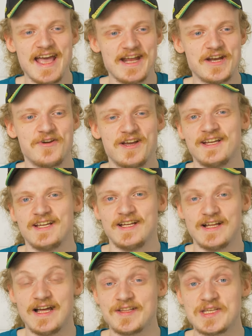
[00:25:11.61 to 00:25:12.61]
Anyway,
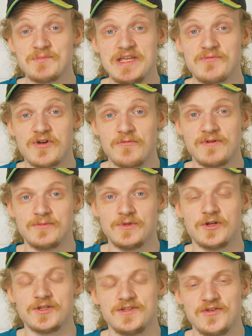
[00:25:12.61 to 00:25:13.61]
that's a me problem,
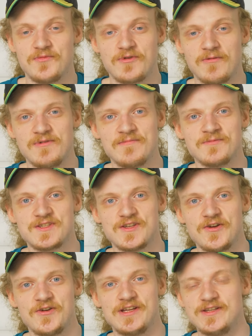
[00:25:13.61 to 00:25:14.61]
not a you problem.
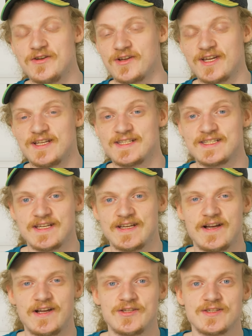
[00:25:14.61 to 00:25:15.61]
So in your case,
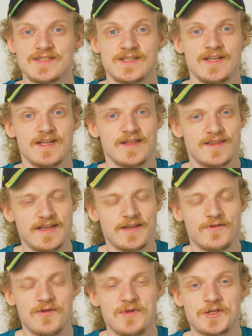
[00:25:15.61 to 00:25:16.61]
I just thank you
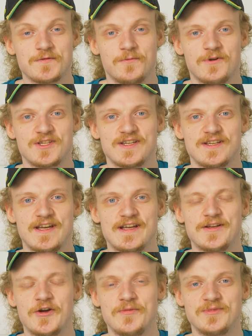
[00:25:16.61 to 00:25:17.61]
very much for watching,
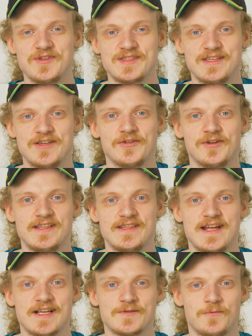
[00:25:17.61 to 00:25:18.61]
and I hope to see you in the
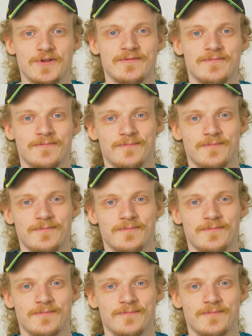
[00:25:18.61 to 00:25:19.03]
next one.